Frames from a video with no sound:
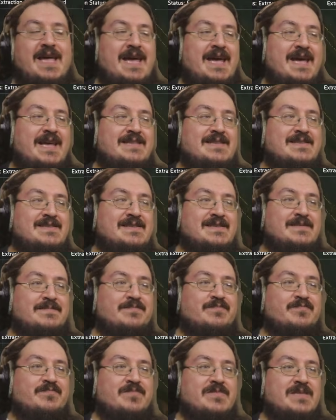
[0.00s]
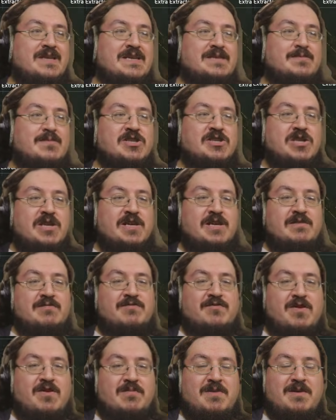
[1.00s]
And especially
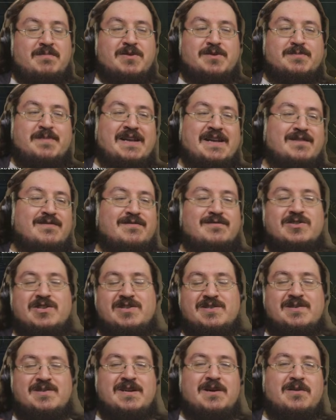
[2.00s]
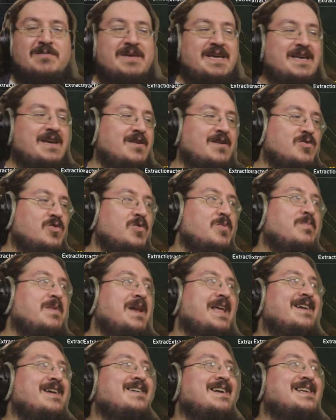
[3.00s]
from a perspective of just, you know, being a group
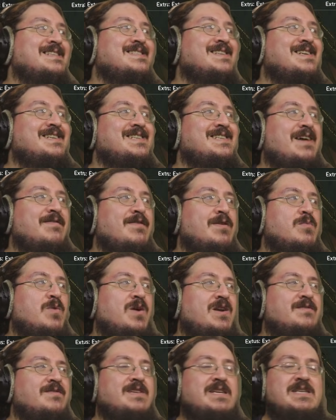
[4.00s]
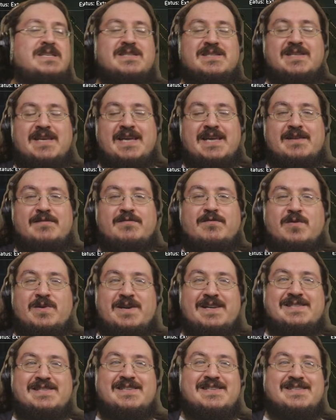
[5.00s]
player and such, having one of these in,
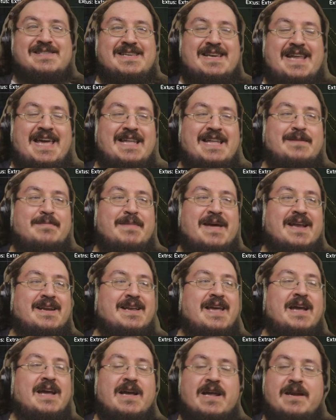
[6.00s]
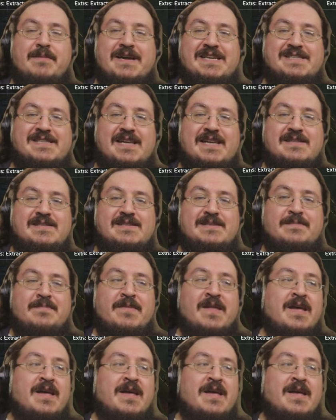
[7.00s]
for instance, an 8-man can kind of make sense.